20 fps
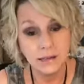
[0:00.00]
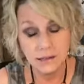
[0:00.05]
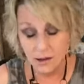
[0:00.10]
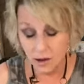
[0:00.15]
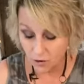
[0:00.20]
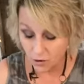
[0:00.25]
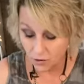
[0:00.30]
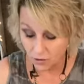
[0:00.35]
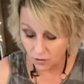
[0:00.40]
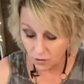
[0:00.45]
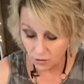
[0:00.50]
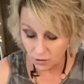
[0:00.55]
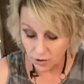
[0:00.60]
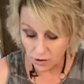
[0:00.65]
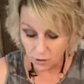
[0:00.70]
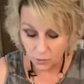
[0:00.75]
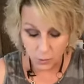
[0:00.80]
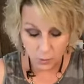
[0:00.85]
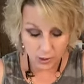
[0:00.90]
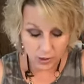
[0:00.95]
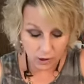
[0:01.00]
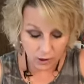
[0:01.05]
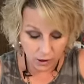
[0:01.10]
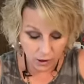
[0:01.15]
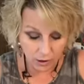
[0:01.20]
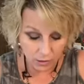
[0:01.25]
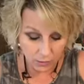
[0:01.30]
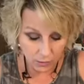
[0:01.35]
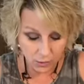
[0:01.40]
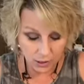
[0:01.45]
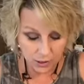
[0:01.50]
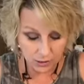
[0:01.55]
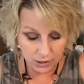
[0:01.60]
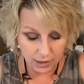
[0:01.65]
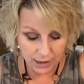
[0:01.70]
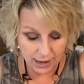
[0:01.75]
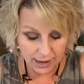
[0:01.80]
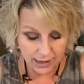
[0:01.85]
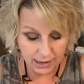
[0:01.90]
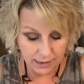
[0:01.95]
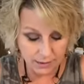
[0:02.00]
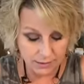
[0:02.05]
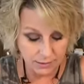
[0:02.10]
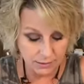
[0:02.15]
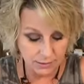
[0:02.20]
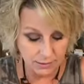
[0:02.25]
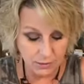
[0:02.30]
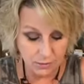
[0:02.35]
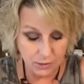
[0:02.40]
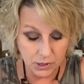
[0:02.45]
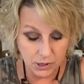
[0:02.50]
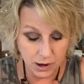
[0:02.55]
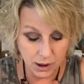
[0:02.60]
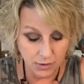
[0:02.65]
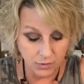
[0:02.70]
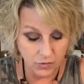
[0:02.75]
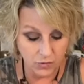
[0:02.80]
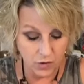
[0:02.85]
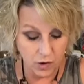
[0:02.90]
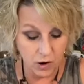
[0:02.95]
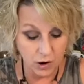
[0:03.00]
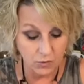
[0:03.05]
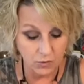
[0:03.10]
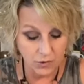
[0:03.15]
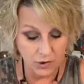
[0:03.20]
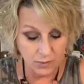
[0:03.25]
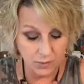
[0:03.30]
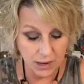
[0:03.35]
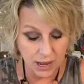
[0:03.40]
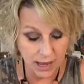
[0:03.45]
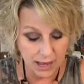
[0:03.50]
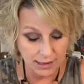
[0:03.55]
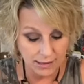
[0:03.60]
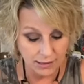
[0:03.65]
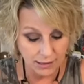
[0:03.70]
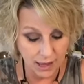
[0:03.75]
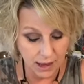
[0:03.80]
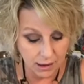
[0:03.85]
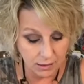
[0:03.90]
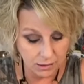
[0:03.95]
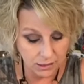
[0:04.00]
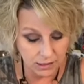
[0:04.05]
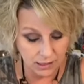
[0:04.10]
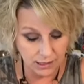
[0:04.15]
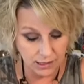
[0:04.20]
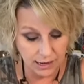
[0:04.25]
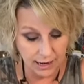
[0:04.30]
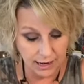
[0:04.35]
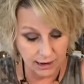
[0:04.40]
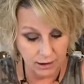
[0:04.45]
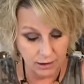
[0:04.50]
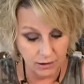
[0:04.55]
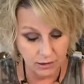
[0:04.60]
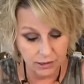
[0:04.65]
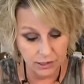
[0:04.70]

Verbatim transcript: y'all, we're we're like we're not far from 9,000 now,